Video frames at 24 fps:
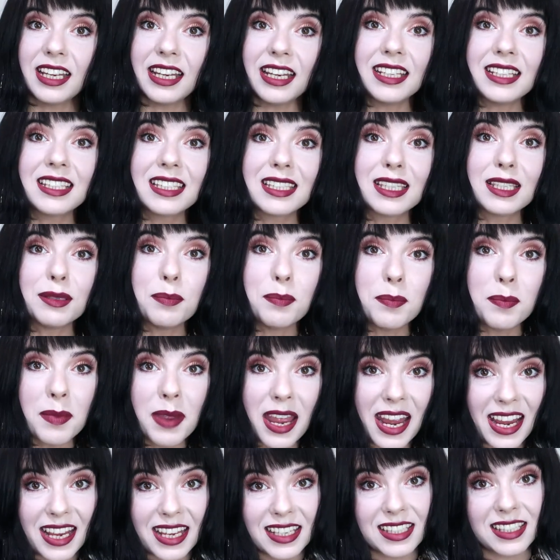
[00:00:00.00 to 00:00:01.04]
it's
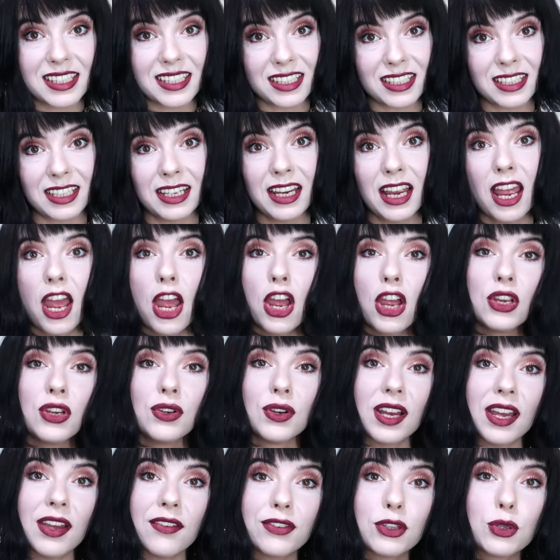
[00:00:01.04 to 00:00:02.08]
messy,
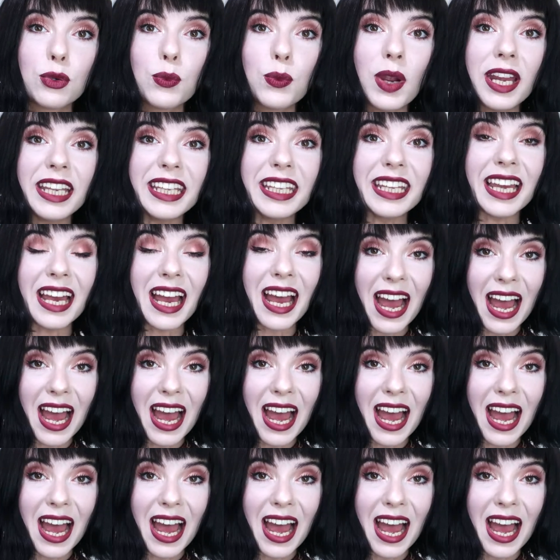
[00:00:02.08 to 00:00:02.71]
you have to wait